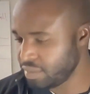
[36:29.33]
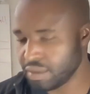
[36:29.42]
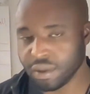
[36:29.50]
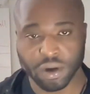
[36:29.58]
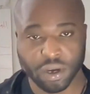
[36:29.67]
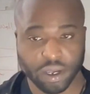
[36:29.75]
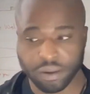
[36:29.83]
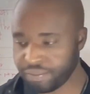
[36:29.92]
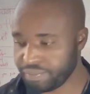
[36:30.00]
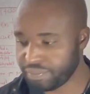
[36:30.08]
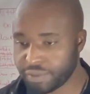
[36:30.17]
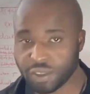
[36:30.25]
Okay,
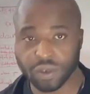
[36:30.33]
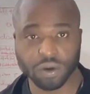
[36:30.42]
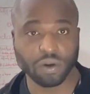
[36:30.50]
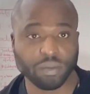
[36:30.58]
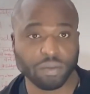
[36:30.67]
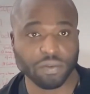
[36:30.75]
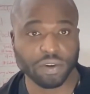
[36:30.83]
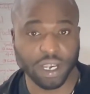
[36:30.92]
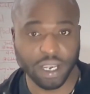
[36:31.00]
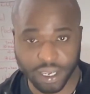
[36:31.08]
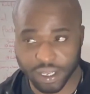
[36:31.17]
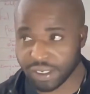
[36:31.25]
so moving
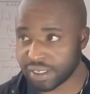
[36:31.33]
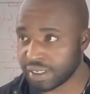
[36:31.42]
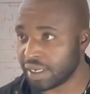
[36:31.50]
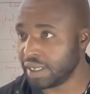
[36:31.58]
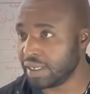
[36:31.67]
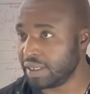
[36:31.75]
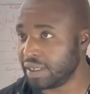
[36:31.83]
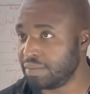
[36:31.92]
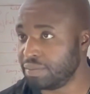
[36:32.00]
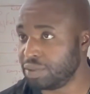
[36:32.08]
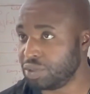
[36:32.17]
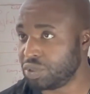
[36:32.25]
ahead, let me
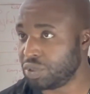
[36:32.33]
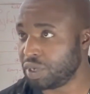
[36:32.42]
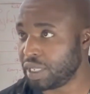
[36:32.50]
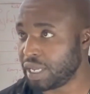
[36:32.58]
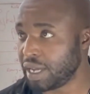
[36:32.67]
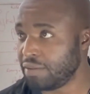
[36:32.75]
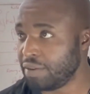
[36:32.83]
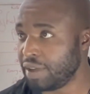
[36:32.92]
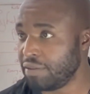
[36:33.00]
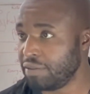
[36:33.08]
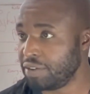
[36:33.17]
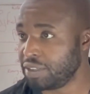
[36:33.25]
be sure that I have
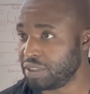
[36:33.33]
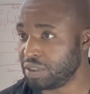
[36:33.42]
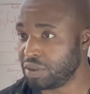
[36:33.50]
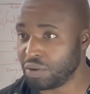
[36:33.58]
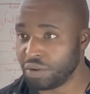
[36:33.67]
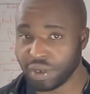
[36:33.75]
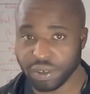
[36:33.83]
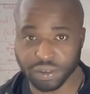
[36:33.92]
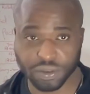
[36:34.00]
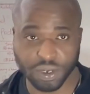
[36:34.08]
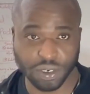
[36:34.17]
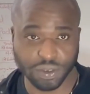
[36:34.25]
everything going.
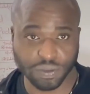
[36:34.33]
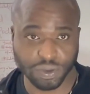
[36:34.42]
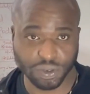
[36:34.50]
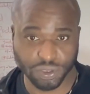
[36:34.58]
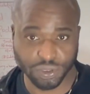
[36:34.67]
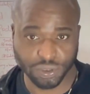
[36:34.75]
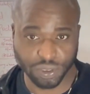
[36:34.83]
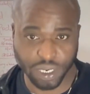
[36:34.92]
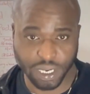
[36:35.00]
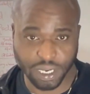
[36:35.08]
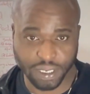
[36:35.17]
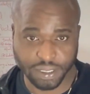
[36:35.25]
So I just want to show you
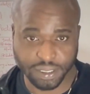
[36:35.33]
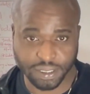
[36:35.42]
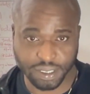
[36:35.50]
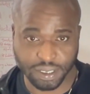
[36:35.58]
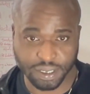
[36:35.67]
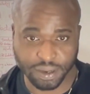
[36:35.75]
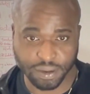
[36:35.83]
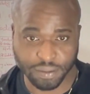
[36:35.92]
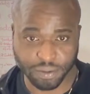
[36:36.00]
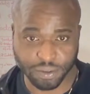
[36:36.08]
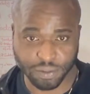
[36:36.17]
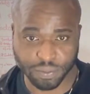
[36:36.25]
guys, I
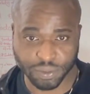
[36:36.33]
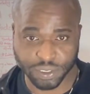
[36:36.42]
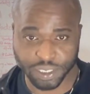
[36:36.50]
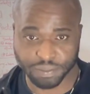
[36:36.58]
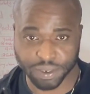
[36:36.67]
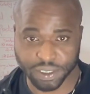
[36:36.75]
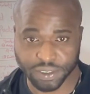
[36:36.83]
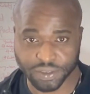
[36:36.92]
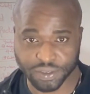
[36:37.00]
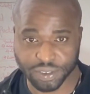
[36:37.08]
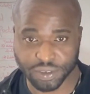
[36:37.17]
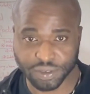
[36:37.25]
want to present my
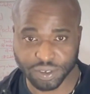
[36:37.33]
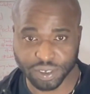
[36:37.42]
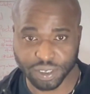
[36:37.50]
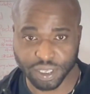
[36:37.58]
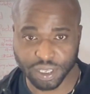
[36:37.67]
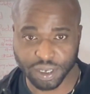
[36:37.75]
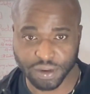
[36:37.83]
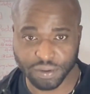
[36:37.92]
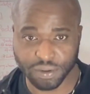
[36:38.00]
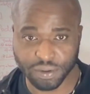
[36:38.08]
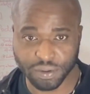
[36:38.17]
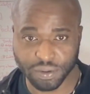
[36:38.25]
screen again
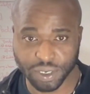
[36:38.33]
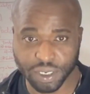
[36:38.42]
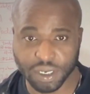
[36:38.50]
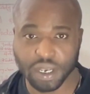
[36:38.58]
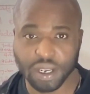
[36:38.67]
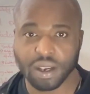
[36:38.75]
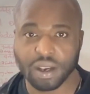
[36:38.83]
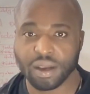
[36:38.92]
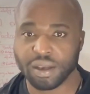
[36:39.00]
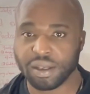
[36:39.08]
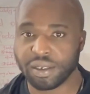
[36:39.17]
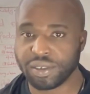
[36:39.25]
real quick.
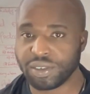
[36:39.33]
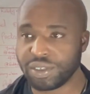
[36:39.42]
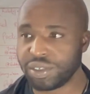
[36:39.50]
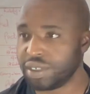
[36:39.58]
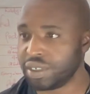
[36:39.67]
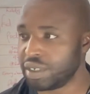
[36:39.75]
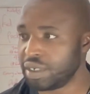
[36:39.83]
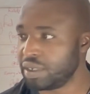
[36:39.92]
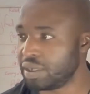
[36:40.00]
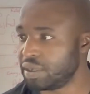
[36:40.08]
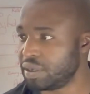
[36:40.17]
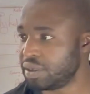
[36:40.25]
Let's
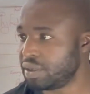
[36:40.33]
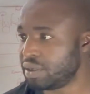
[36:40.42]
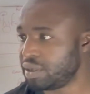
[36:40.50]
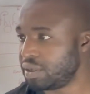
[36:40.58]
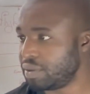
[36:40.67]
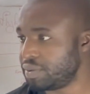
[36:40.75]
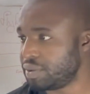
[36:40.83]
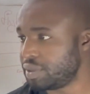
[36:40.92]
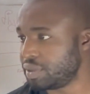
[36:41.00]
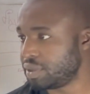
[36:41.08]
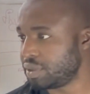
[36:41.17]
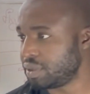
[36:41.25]
share. Let me see.